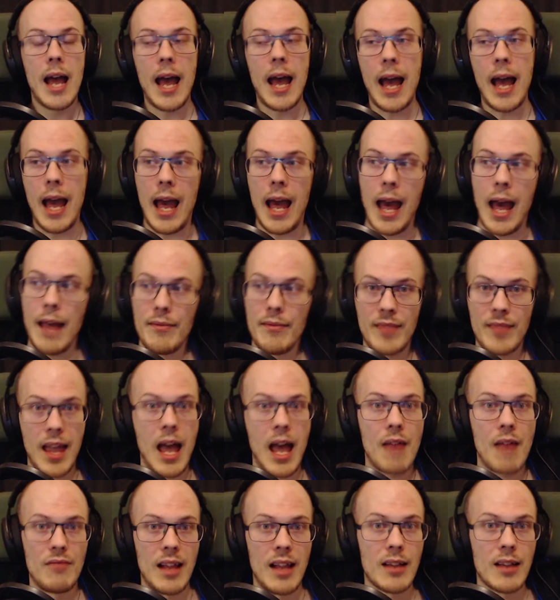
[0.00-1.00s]
and they
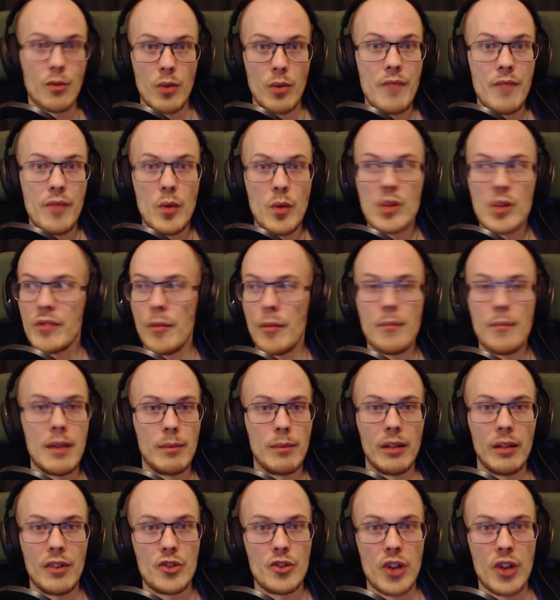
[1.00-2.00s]
have like reviews from people
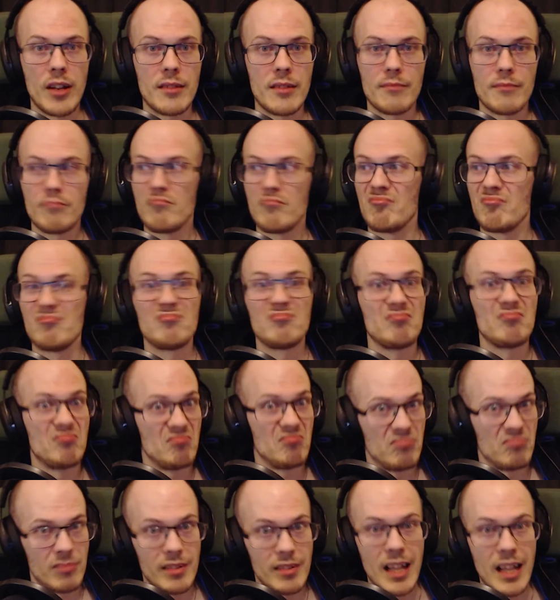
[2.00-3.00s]
and shit,
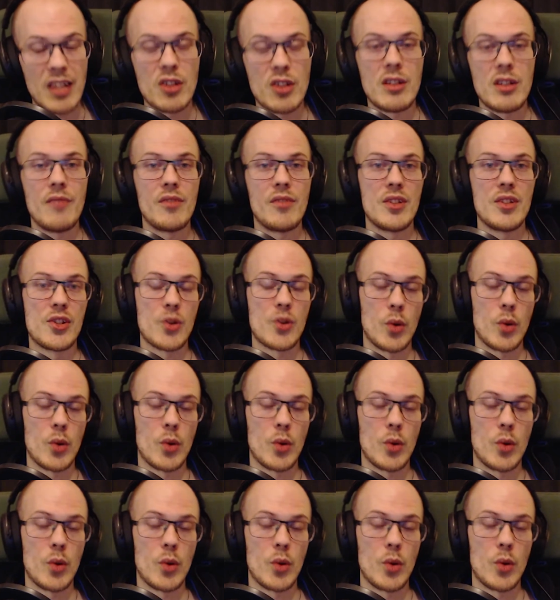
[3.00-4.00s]
that's a different story.
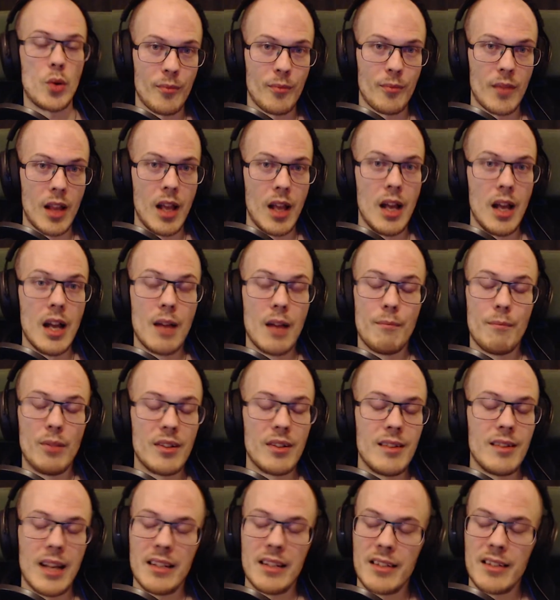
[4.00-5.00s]
But
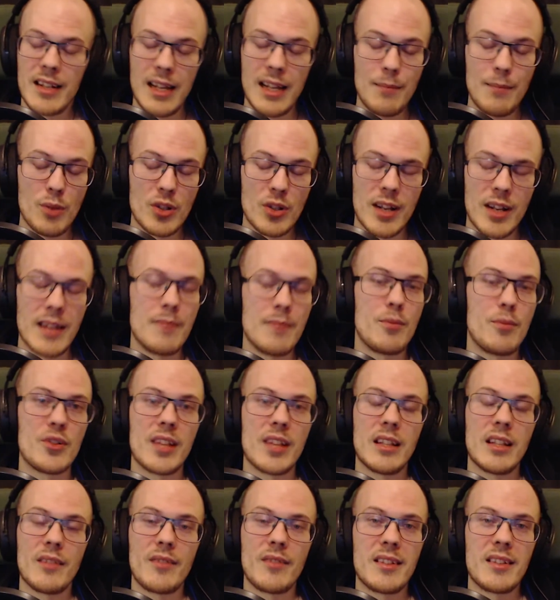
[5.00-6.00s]

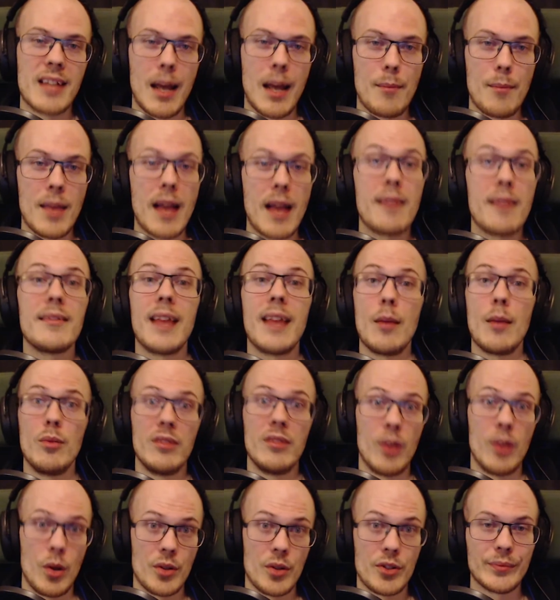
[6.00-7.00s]
99.9% of the time they will
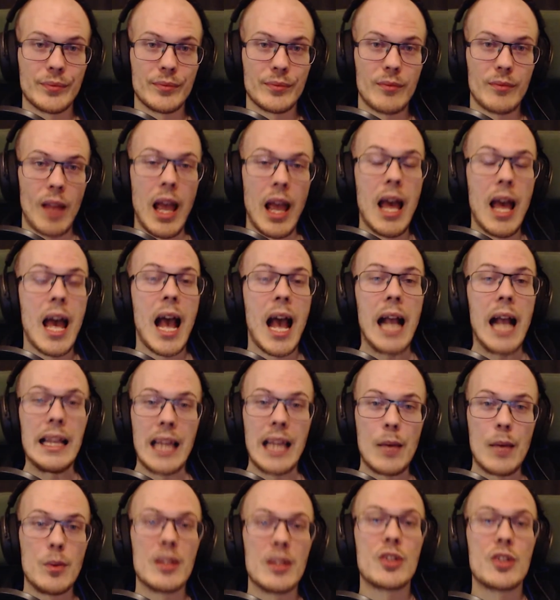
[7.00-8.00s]
not, and they
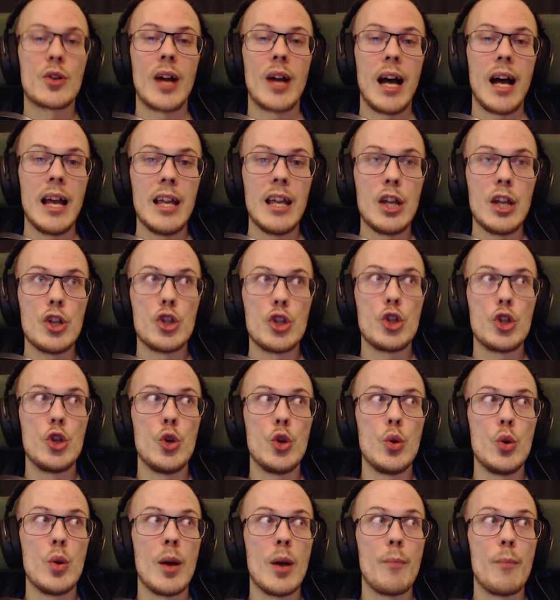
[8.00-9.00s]
will try
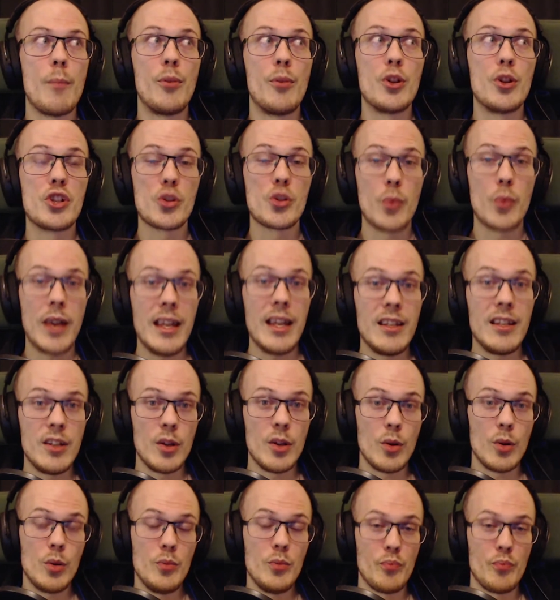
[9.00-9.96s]
to persuade you